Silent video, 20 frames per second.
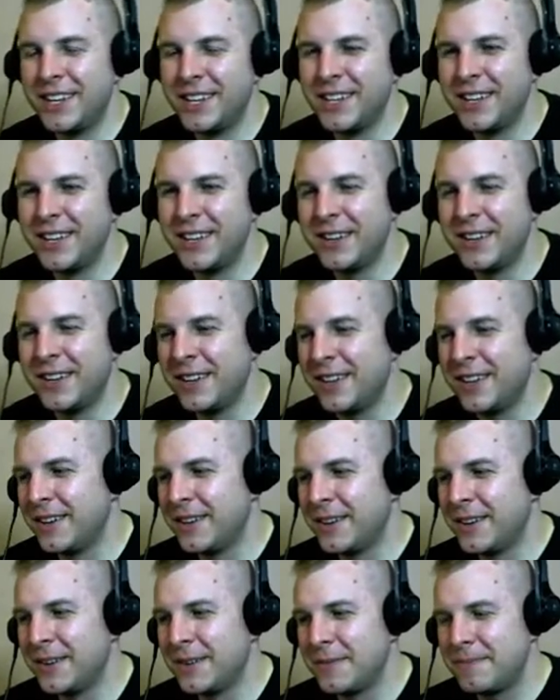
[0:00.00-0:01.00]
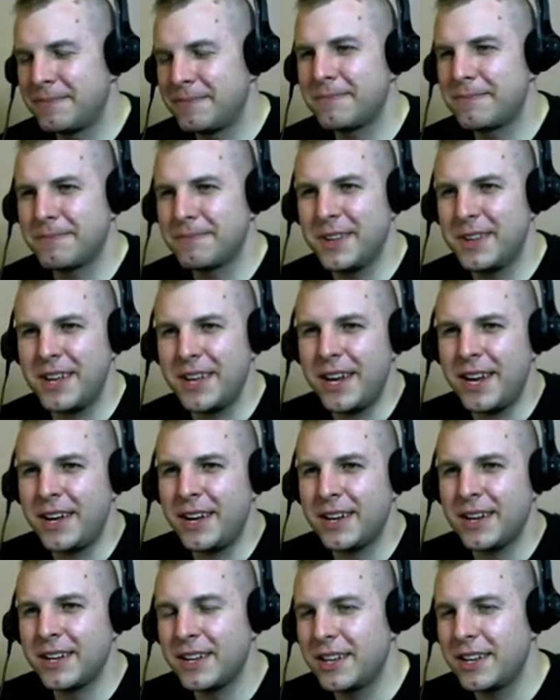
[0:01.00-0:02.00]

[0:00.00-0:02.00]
I kill and I make Yeah,